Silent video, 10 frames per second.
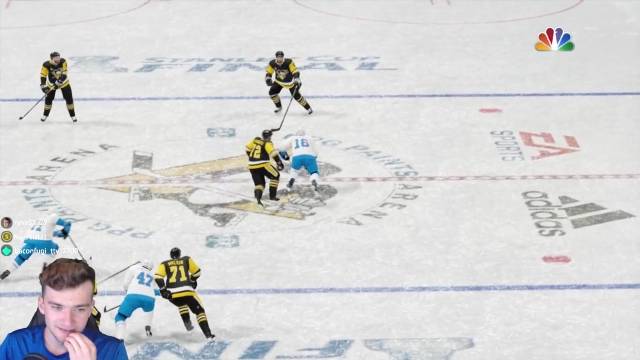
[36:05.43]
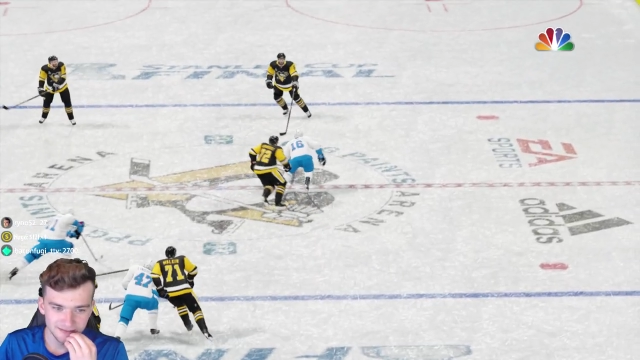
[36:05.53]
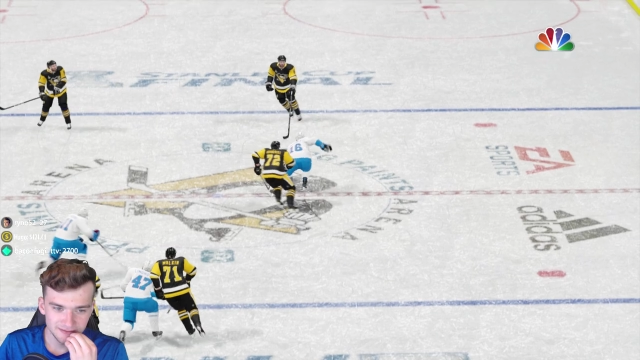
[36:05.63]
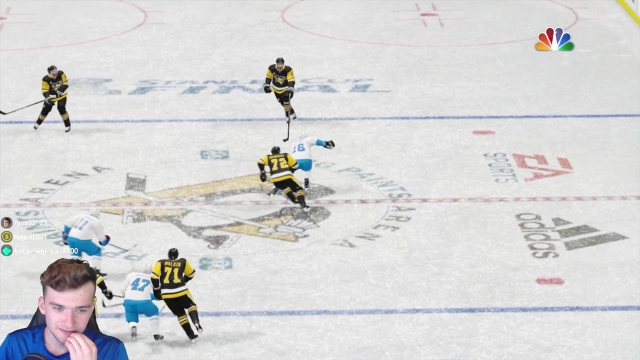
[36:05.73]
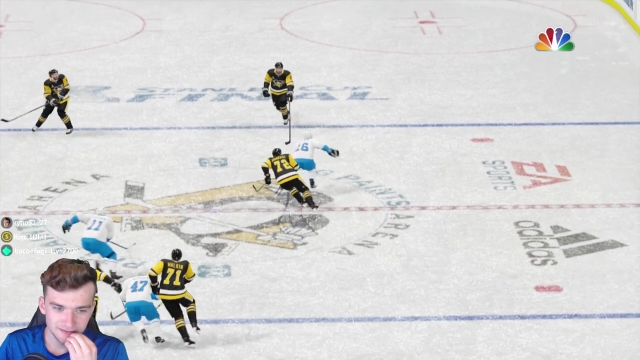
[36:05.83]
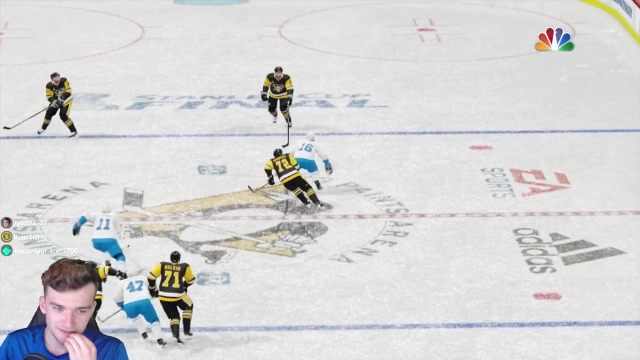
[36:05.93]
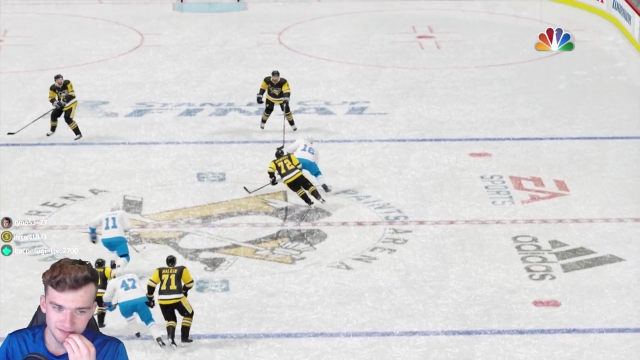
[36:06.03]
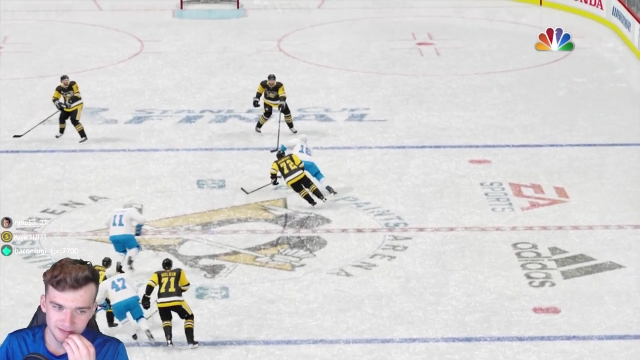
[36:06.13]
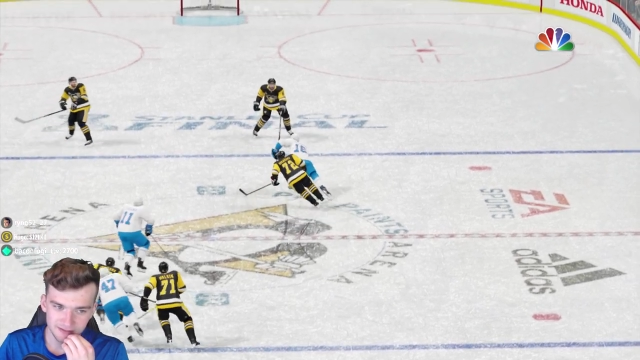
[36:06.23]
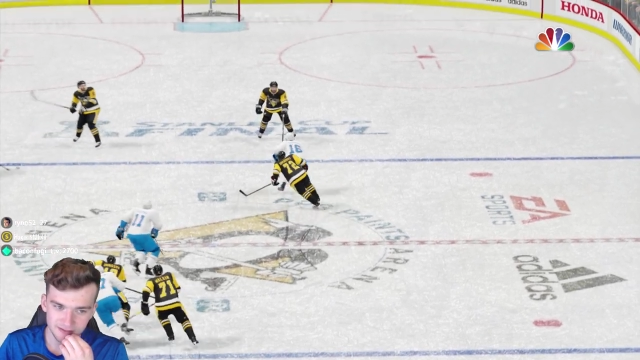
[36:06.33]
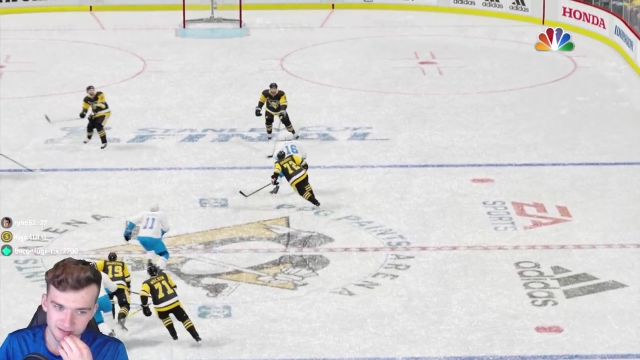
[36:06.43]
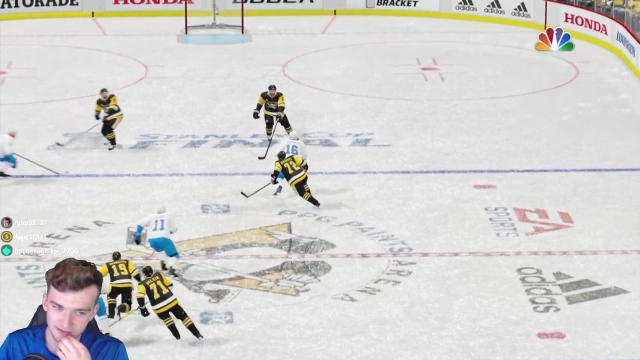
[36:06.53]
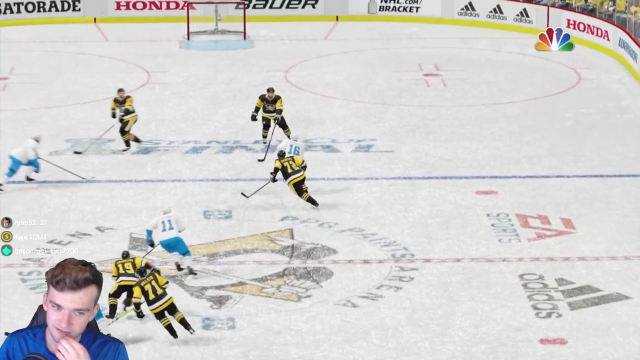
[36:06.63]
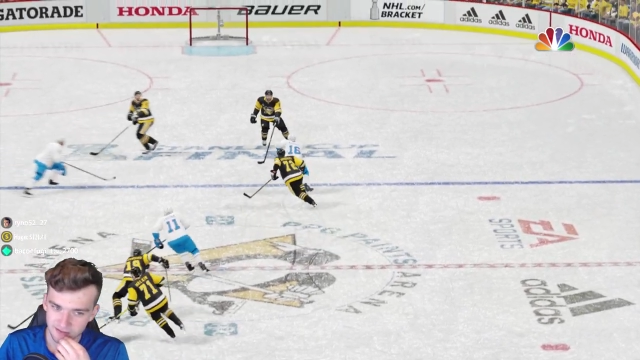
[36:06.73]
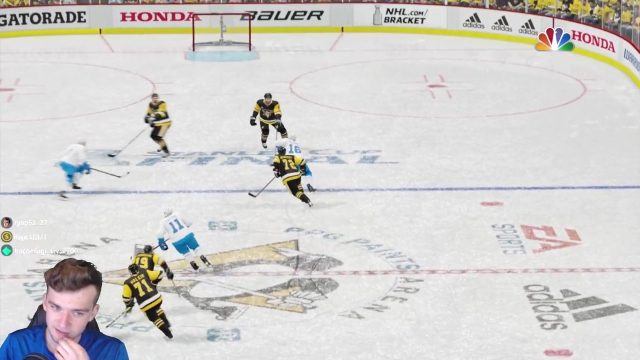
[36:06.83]

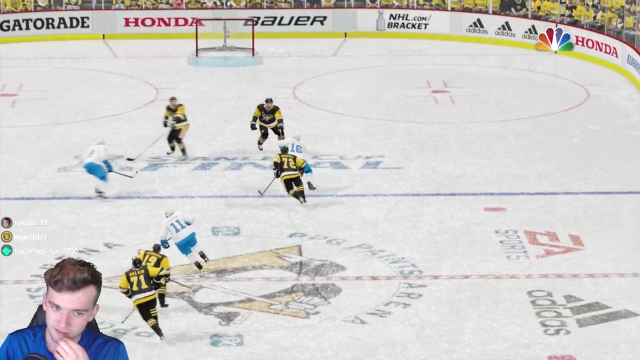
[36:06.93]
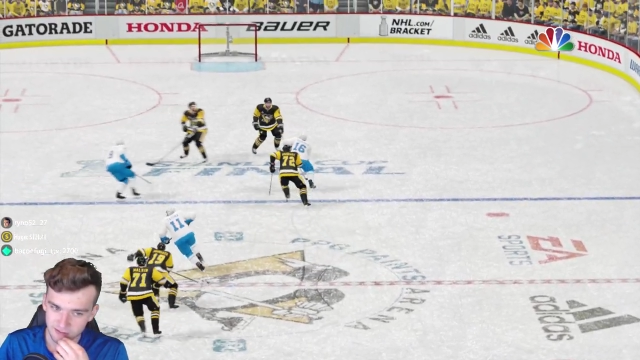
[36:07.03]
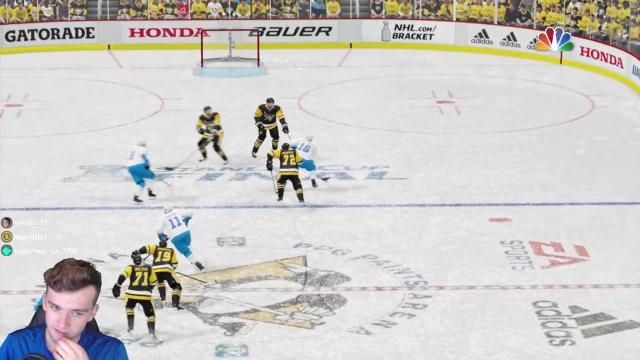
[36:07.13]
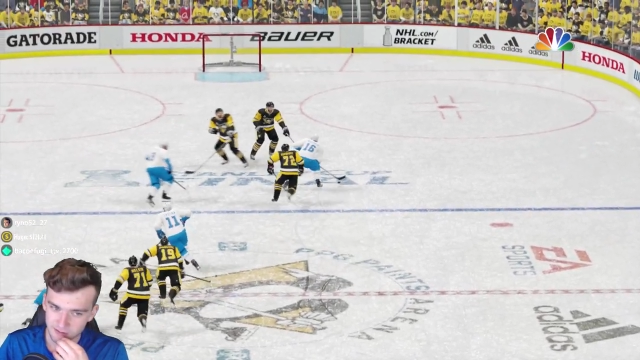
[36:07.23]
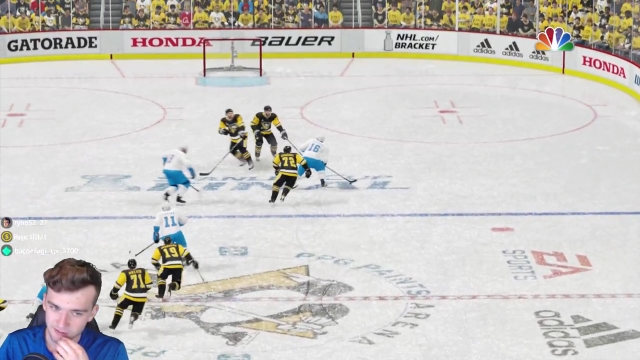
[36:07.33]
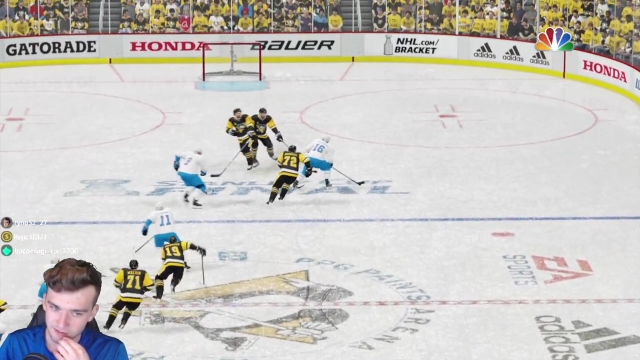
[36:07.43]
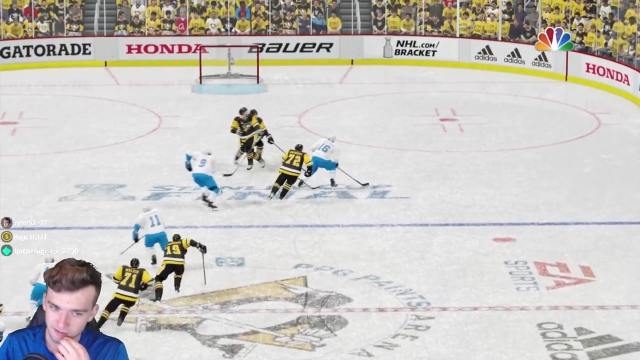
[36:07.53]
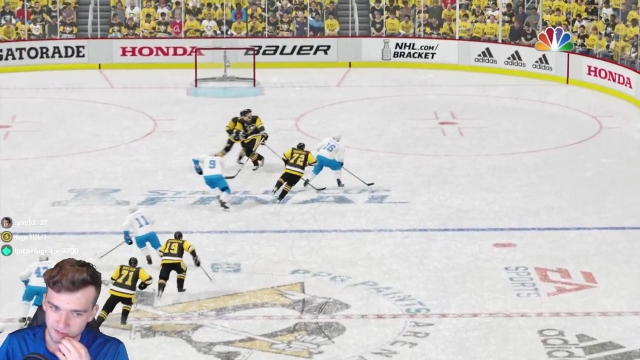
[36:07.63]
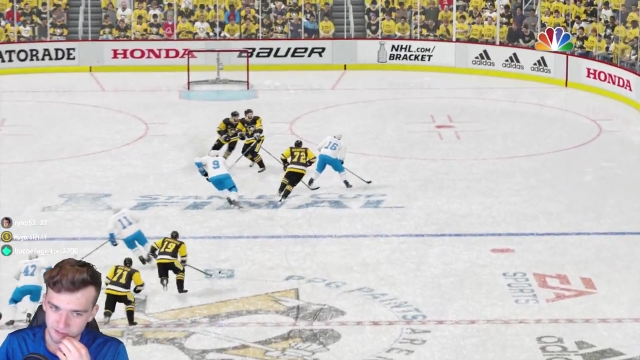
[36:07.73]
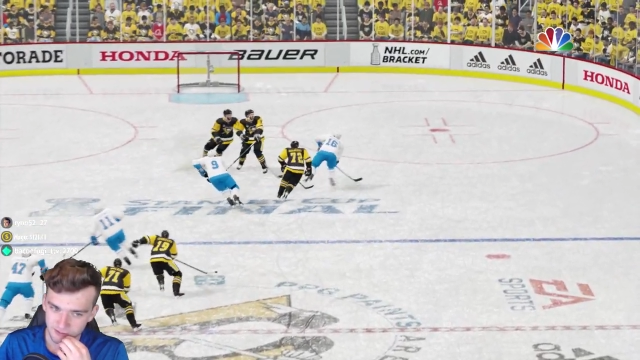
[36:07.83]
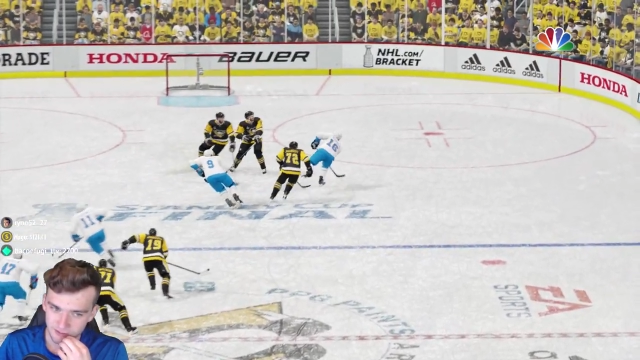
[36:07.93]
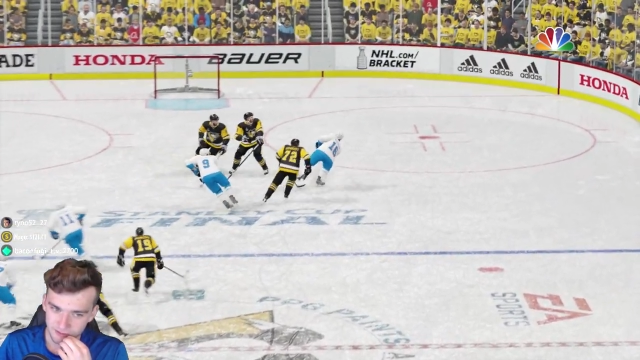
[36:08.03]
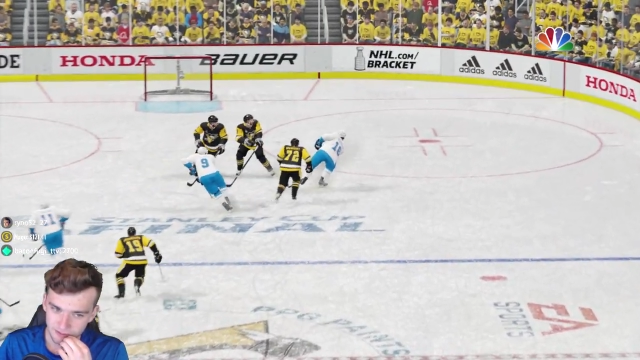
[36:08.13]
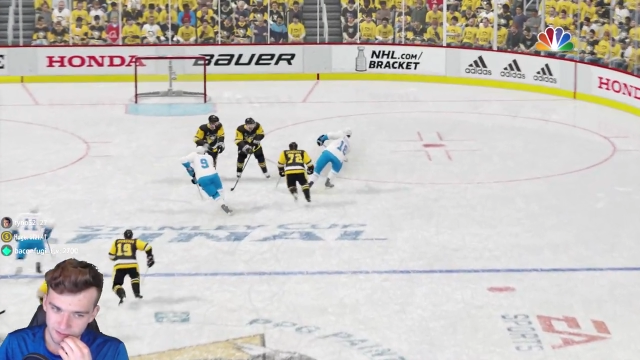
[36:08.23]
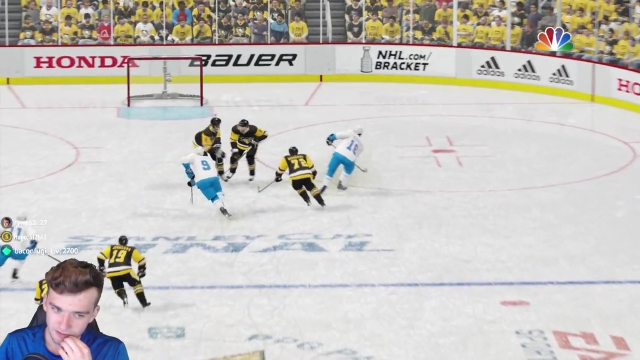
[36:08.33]
Nobody speaks.